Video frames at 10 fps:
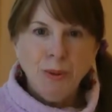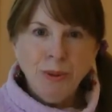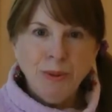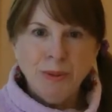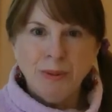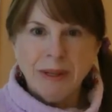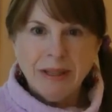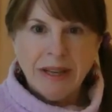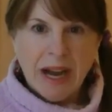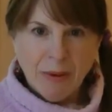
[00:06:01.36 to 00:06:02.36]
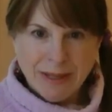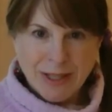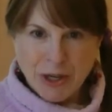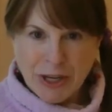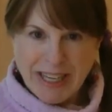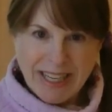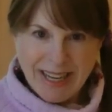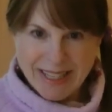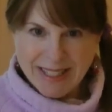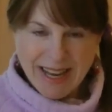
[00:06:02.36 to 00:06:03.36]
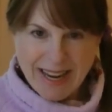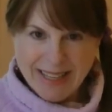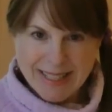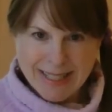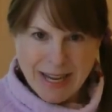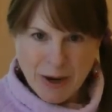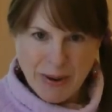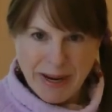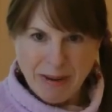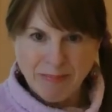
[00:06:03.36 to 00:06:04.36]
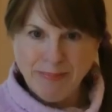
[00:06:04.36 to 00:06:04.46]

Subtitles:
Ooh, now it's starting to get kind of scary.